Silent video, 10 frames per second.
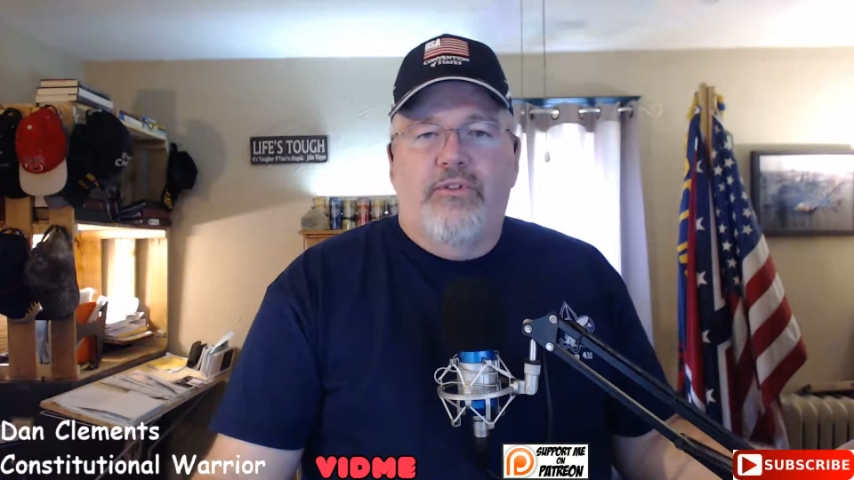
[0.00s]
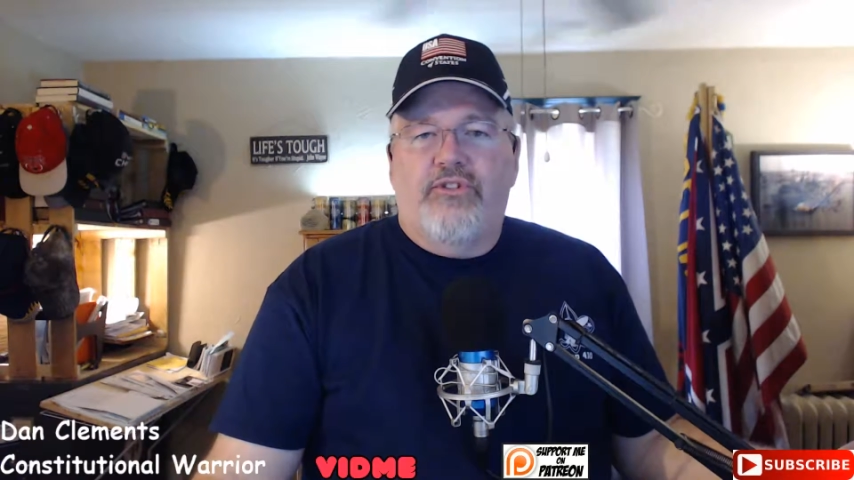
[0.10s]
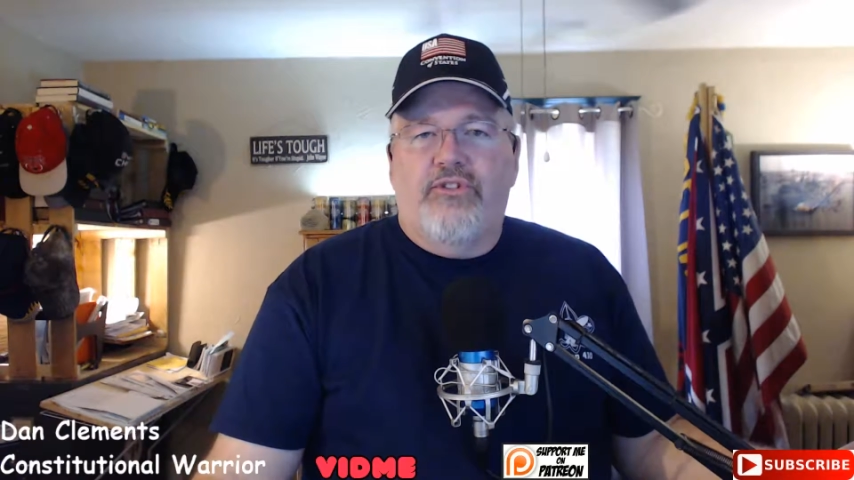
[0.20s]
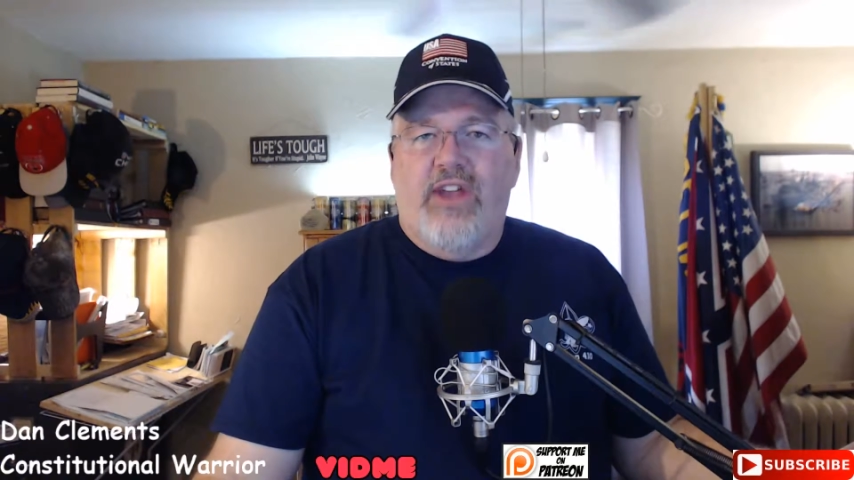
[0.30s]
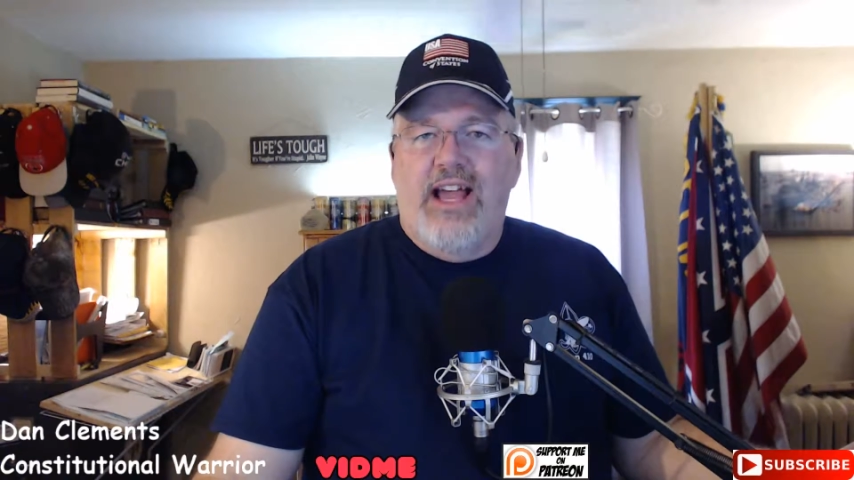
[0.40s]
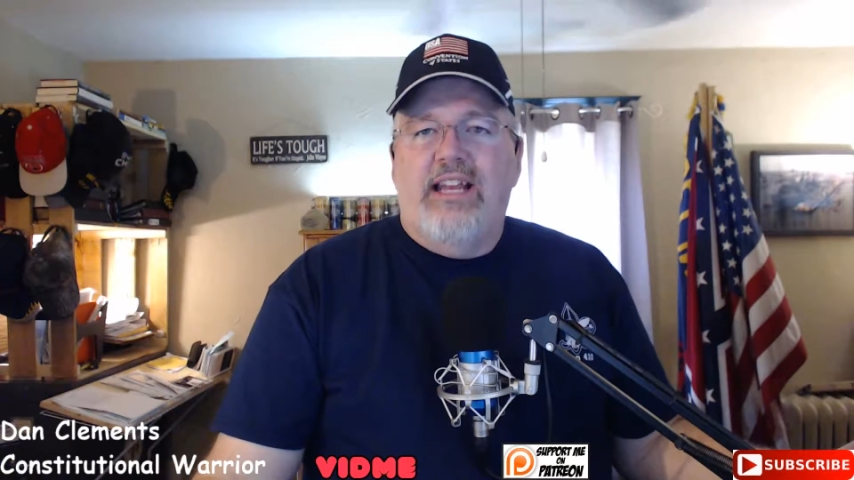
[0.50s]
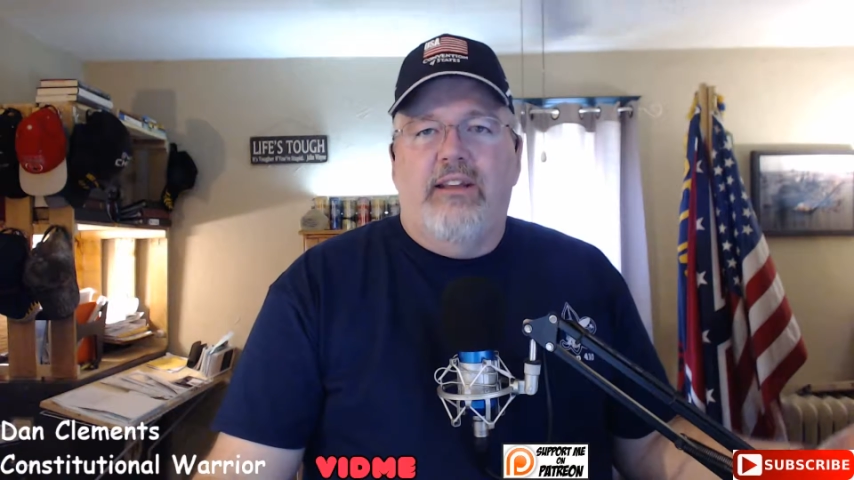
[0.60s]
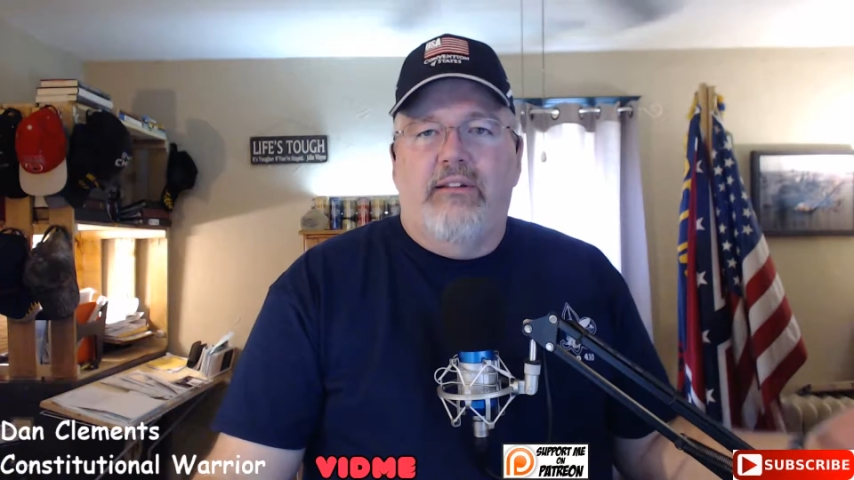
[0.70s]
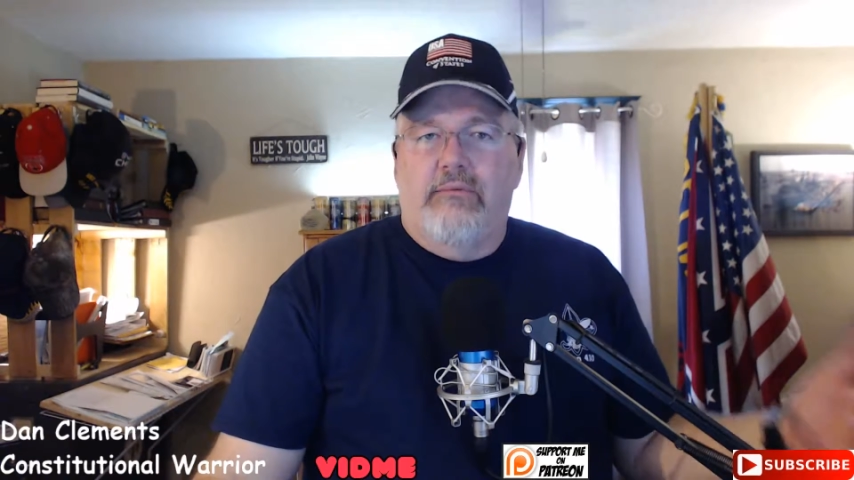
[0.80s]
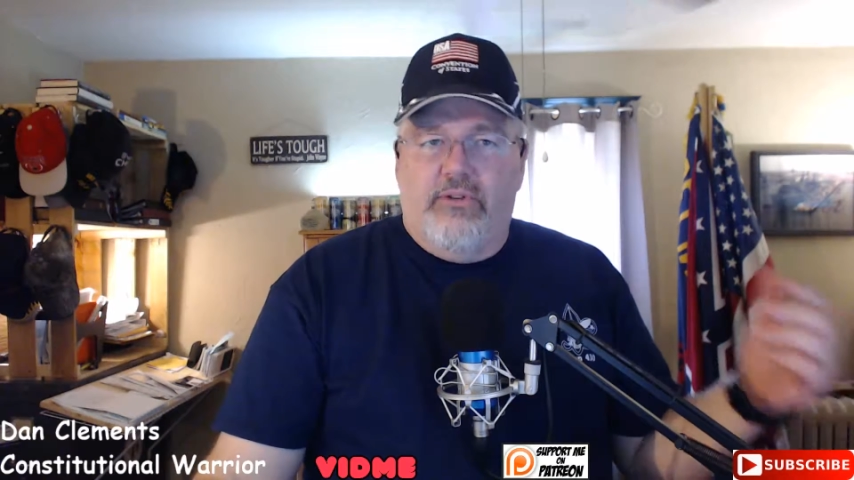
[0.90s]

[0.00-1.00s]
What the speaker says: Society